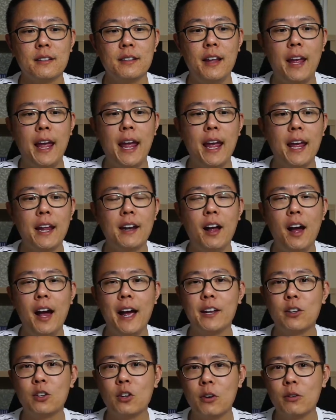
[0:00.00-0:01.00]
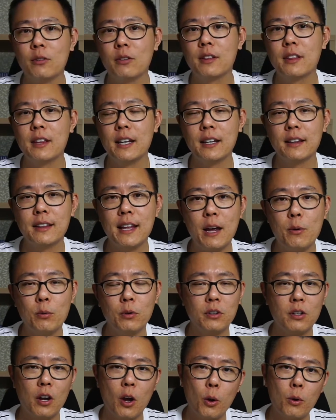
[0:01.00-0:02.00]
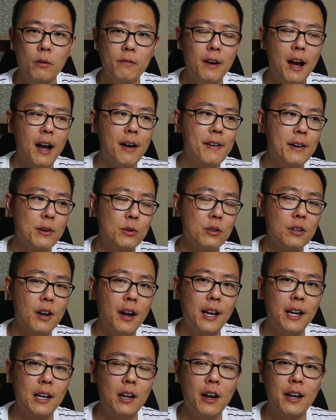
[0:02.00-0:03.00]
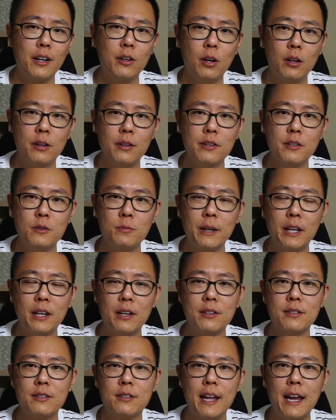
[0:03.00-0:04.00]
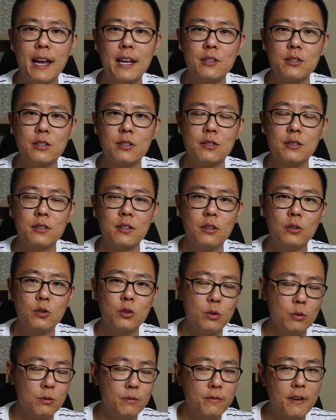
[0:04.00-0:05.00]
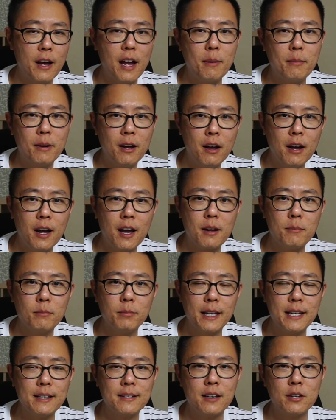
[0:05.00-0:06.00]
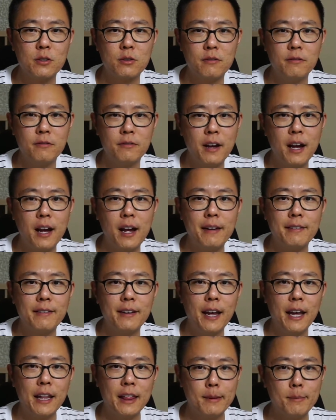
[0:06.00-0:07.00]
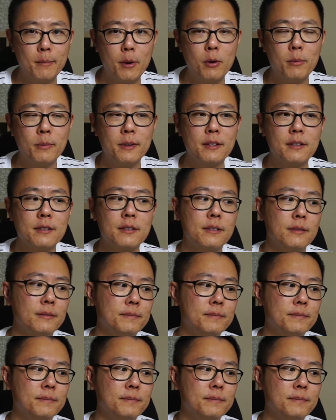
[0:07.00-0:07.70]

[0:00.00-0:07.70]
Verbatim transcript: And I don't think they would go $599 because they are just too far behind PlayStation 5 at the moment.